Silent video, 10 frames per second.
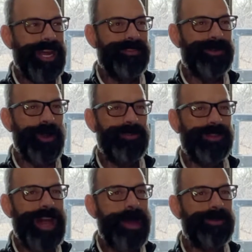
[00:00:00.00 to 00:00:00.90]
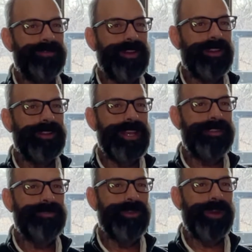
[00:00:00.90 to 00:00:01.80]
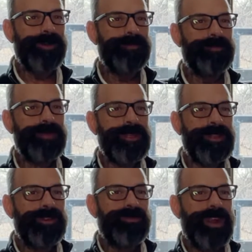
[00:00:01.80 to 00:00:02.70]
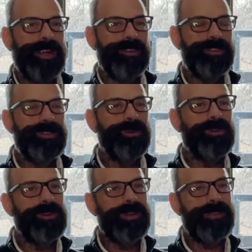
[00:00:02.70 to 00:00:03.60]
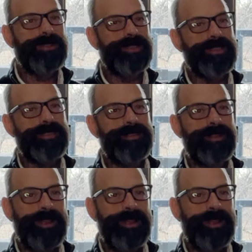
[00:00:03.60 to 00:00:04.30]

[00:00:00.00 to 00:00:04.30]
kind of an overlap, it felt like, from record stores and